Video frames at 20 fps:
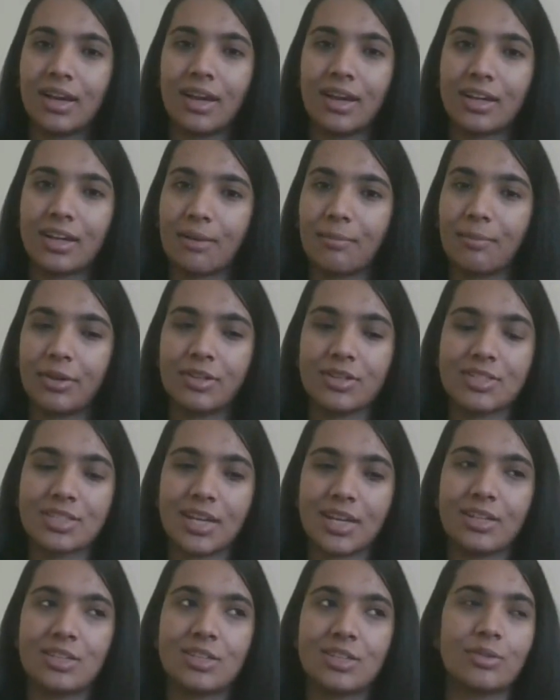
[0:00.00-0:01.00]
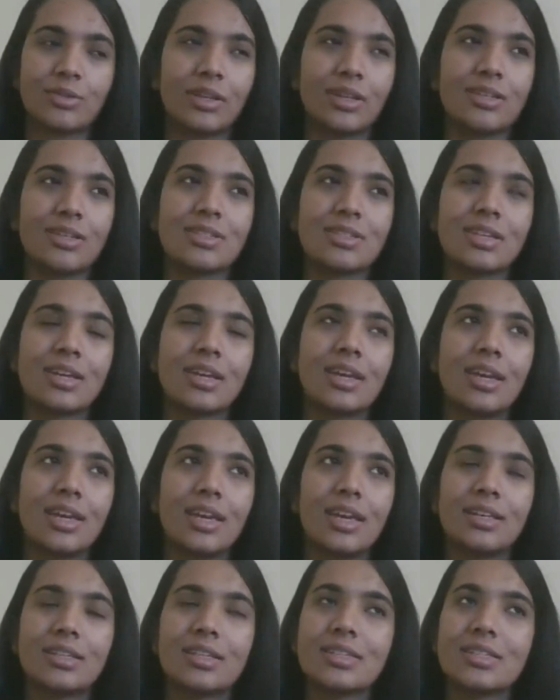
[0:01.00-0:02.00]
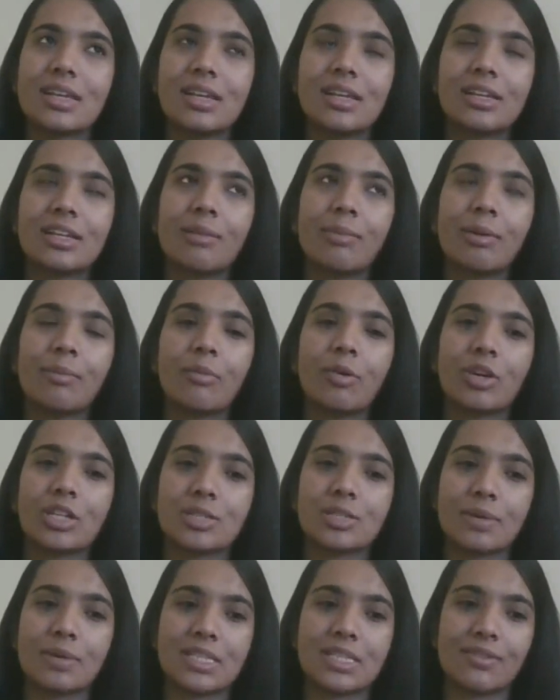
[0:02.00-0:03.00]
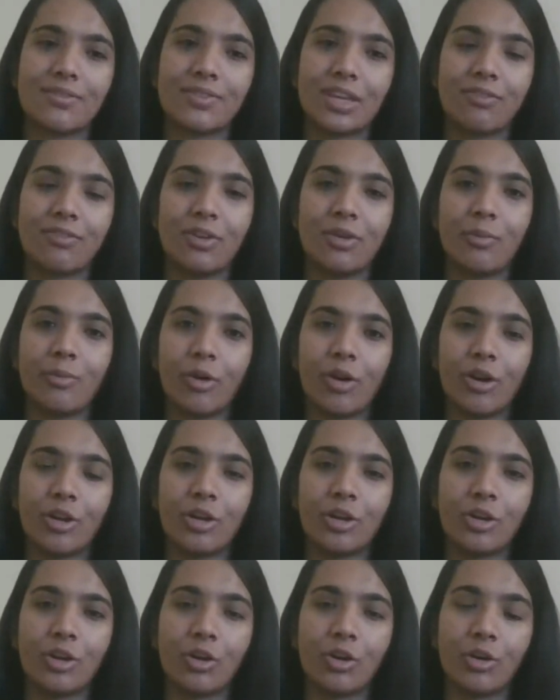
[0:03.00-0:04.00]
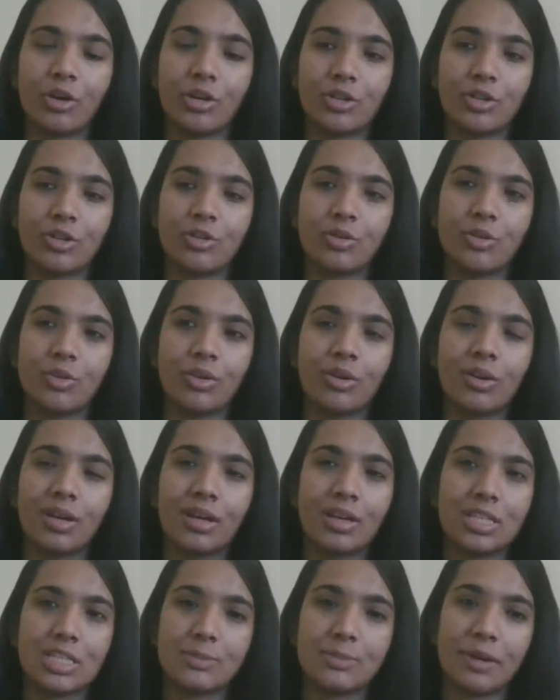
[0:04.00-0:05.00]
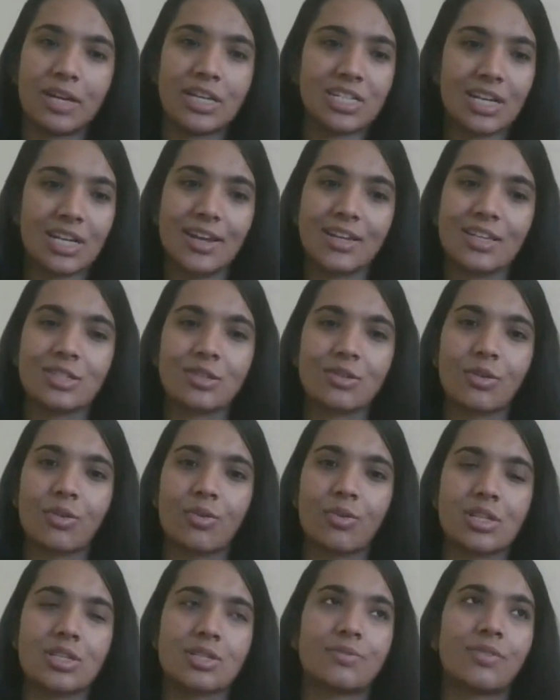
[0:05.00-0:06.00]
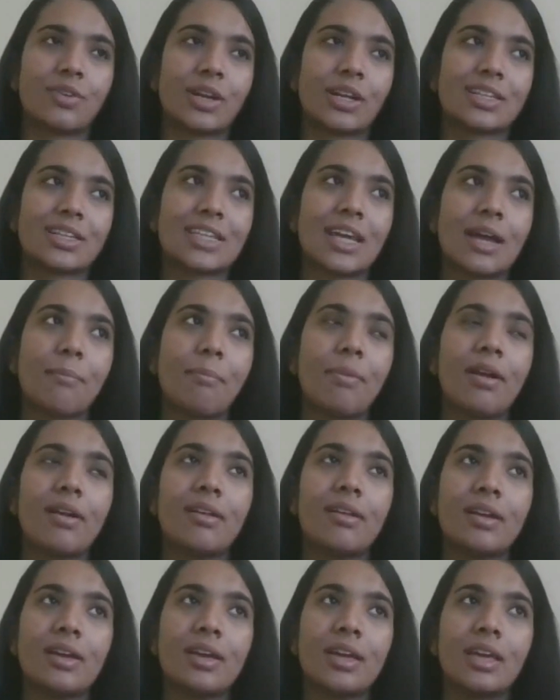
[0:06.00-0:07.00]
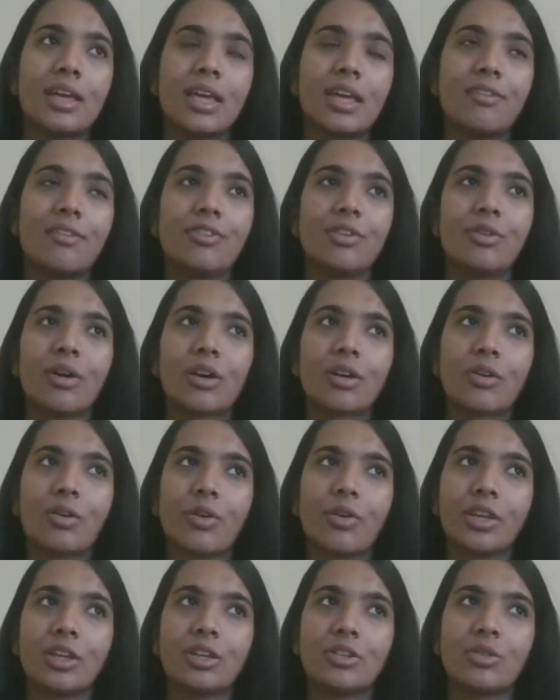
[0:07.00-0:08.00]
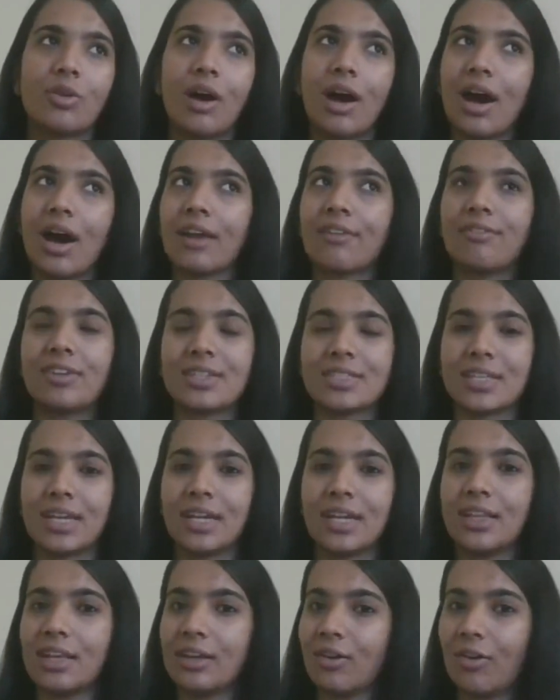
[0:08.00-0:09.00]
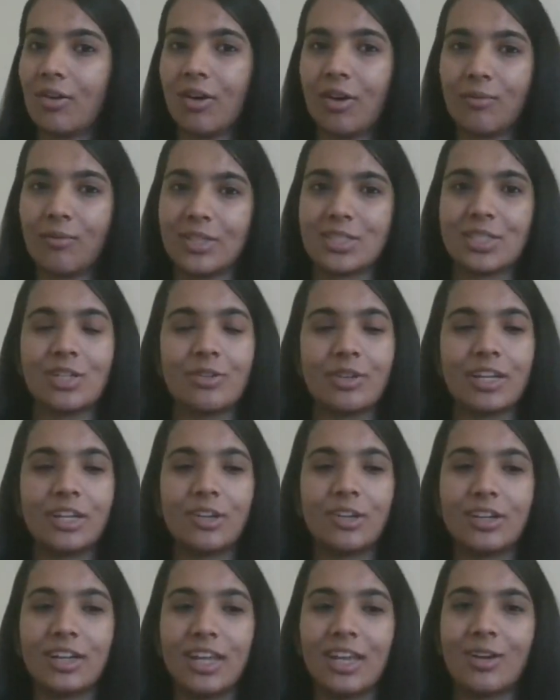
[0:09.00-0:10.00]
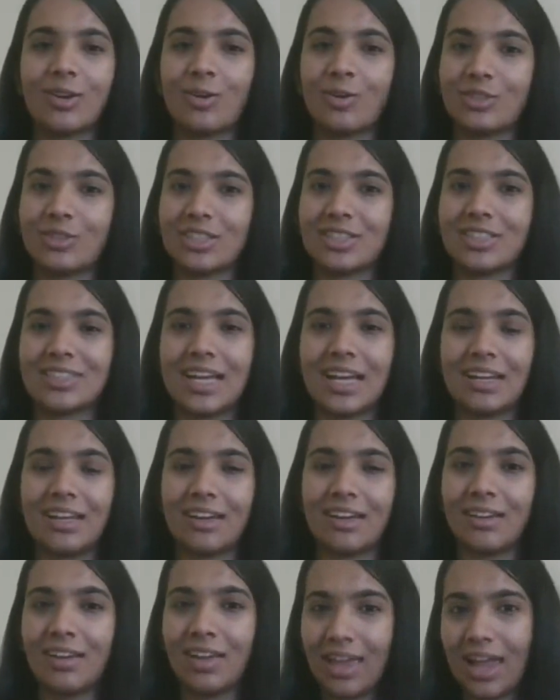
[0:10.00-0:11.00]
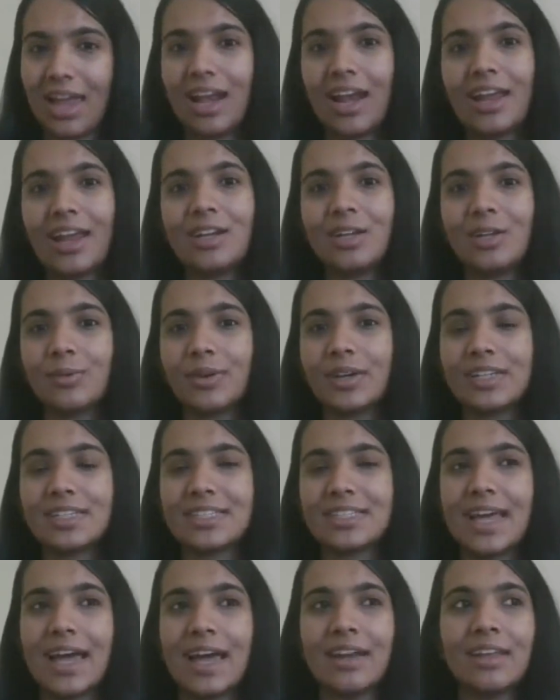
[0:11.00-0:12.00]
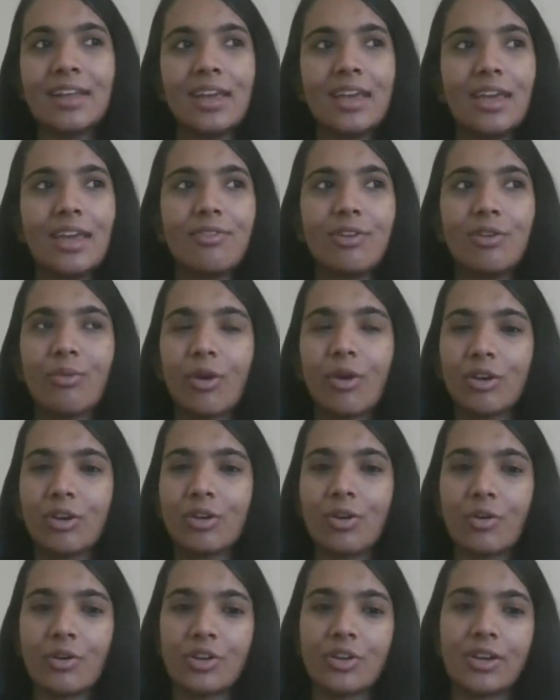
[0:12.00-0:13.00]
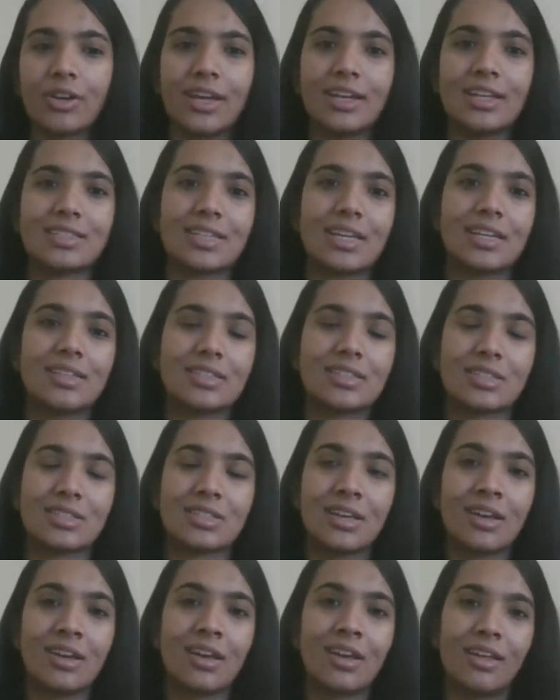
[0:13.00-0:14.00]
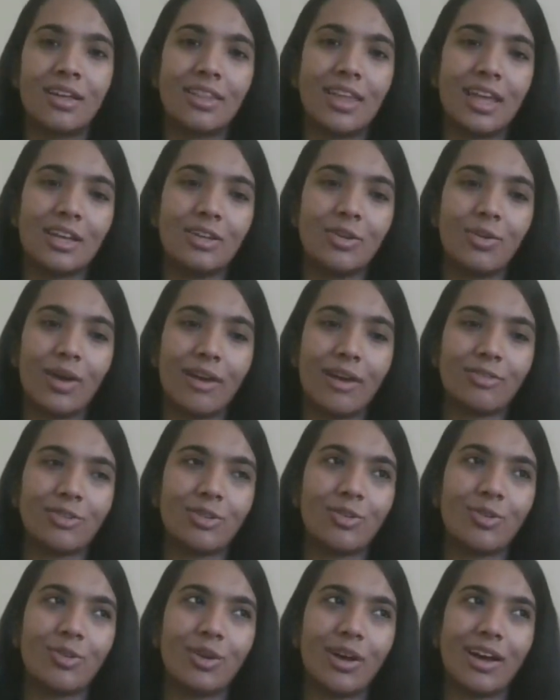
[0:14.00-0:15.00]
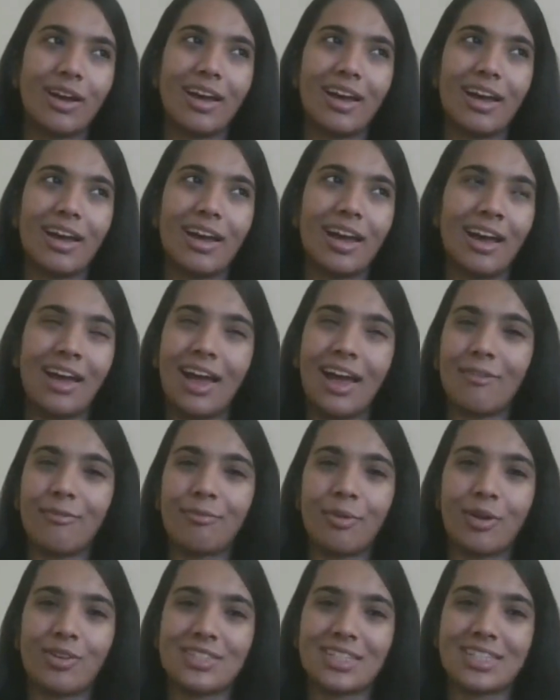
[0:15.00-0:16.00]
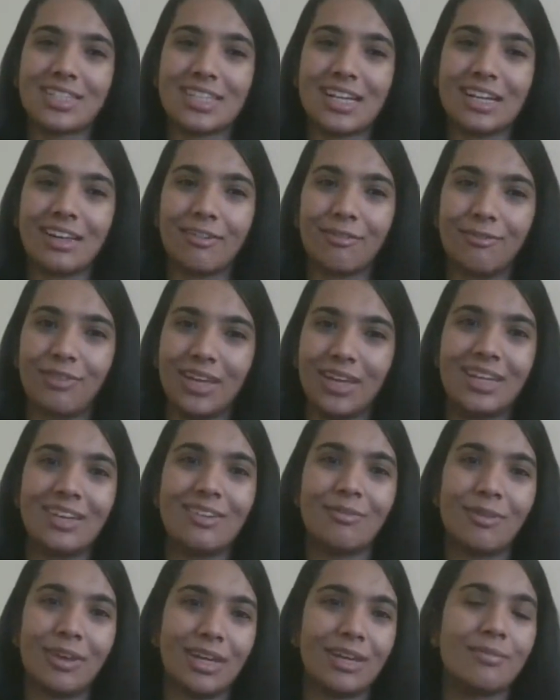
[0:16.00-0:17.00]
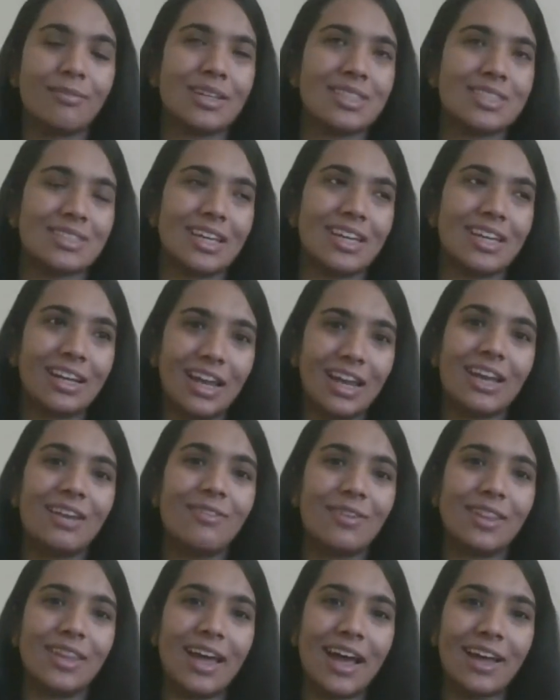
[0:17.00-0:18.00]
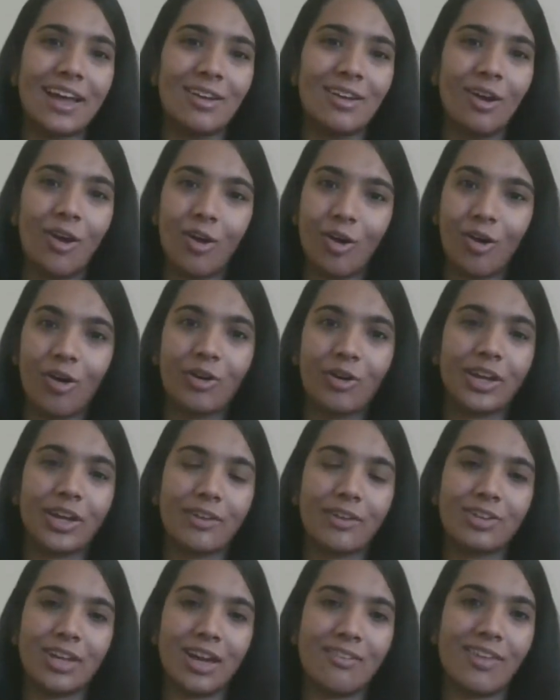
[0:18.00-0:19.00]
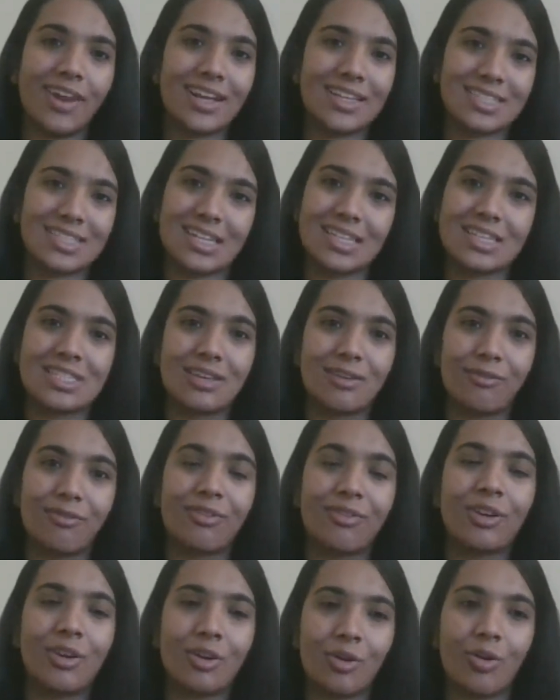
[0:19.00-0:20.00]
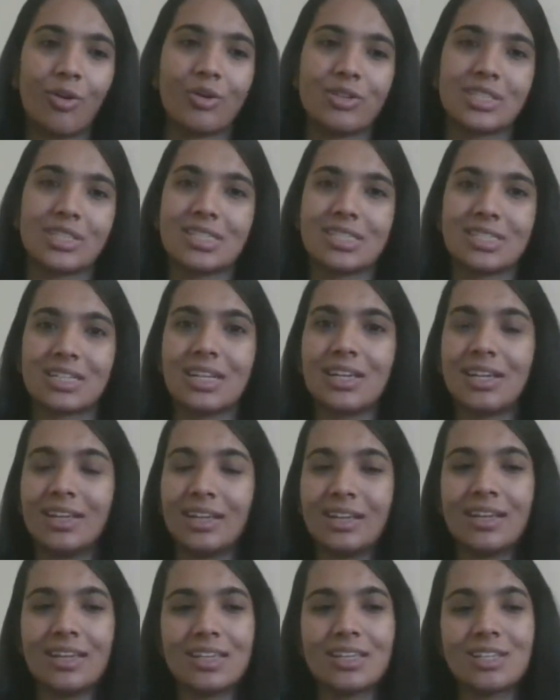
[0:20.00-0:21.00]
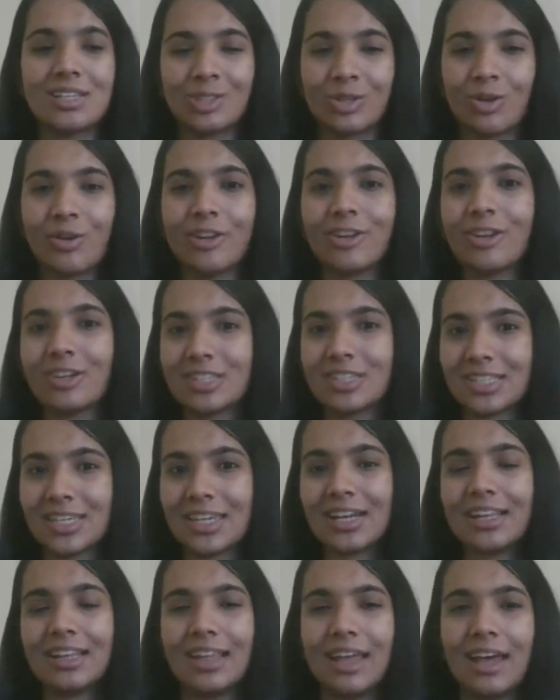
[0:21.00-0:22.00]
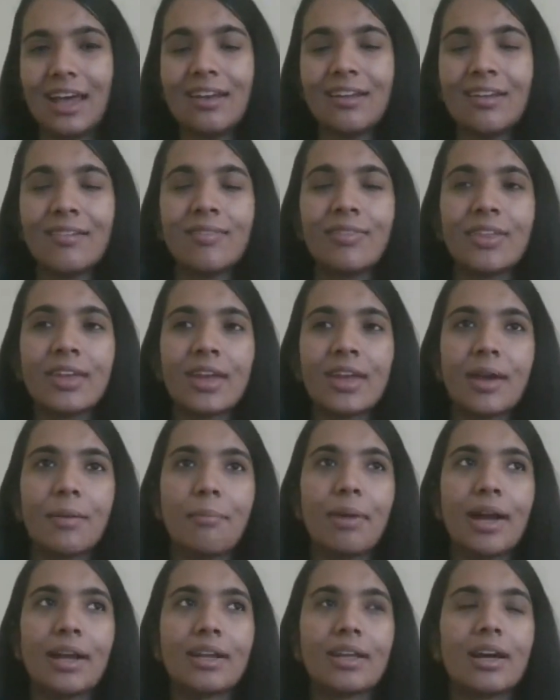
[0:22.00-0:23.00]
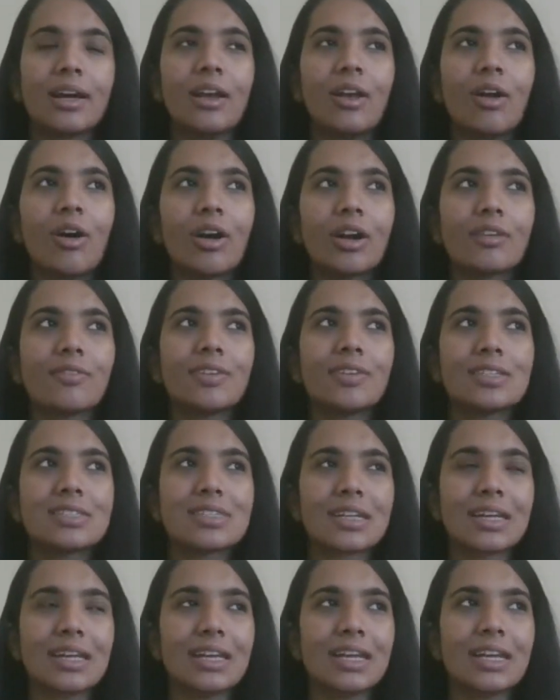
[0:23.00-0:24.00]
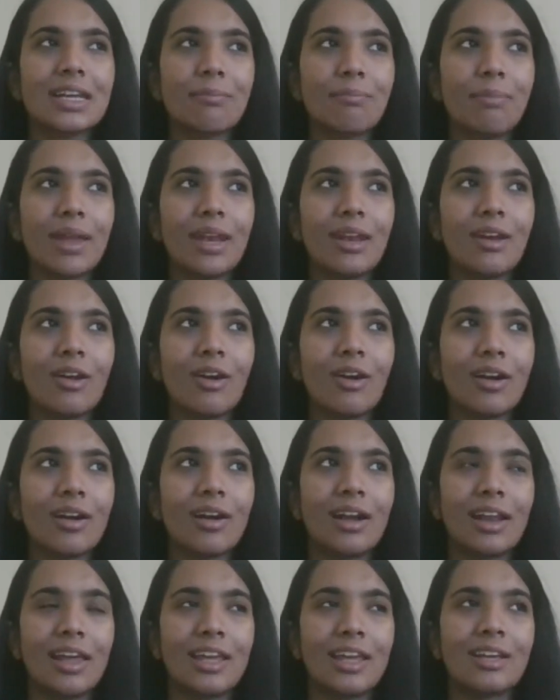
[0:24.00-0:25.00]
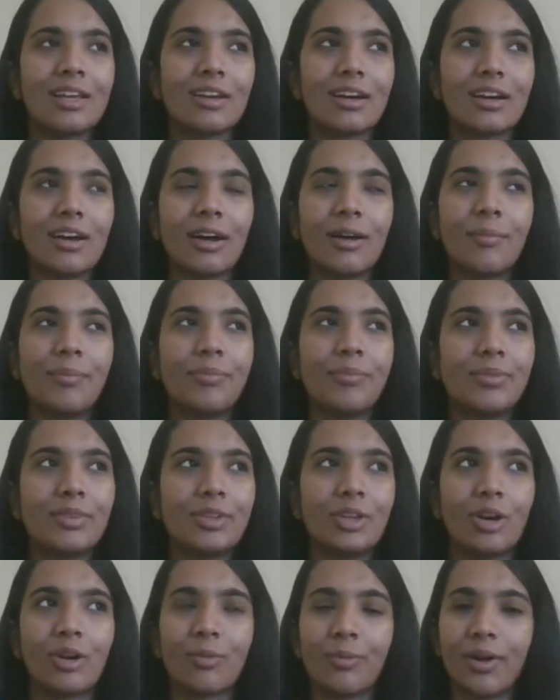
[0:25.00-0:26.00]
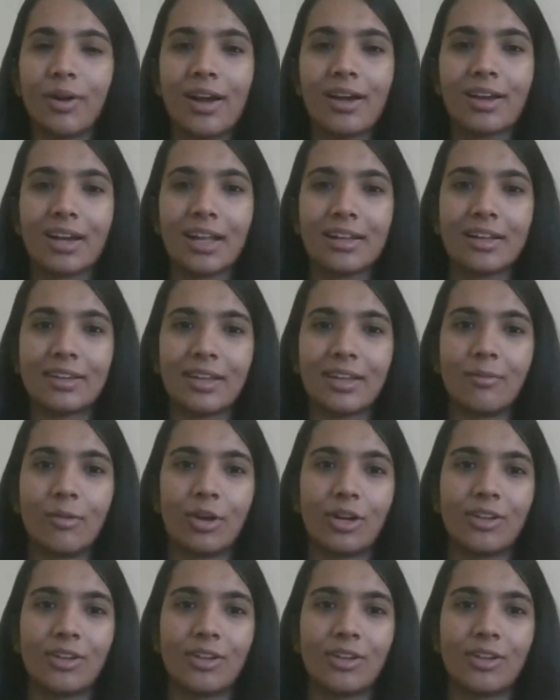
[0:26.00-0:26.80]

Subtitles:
computer science students. It is a little bit more specific if you want to go into specialized roles. For example, if you are going into RF design, then obviously you need to take courses that are aligned towards that. If you want to go into data sciences, then you have to have projects that are very, very much in line with that, or you have to have an extensive course history showing your skill in that. But a lot of it is really dependent on like your work rather than what